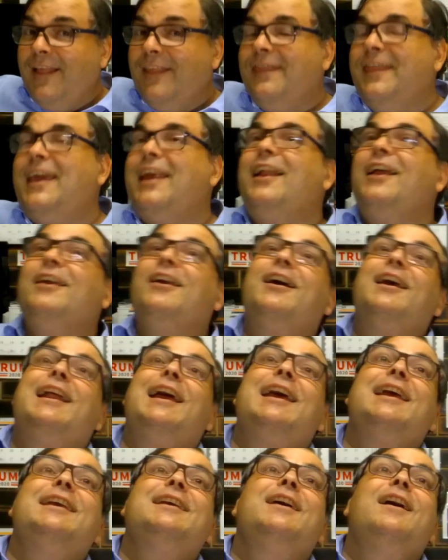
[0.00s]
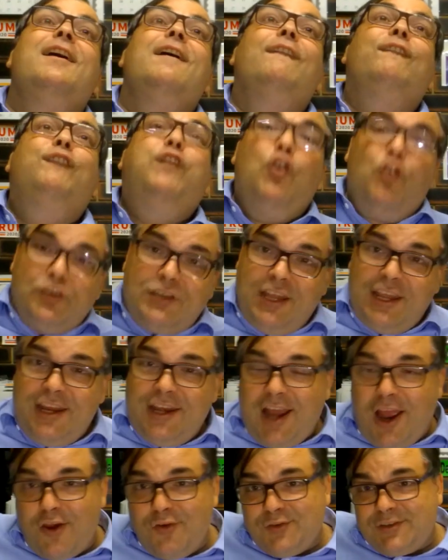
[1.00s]
Then I got a
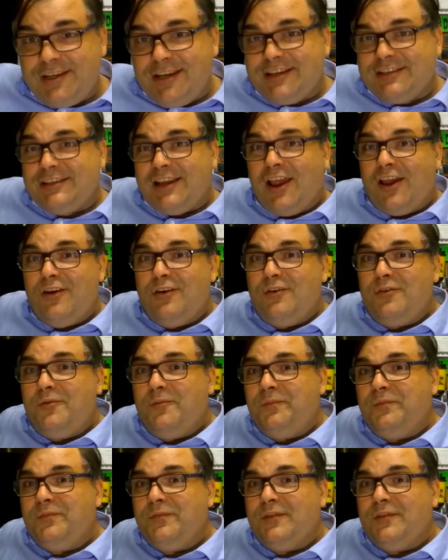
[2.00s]
14060.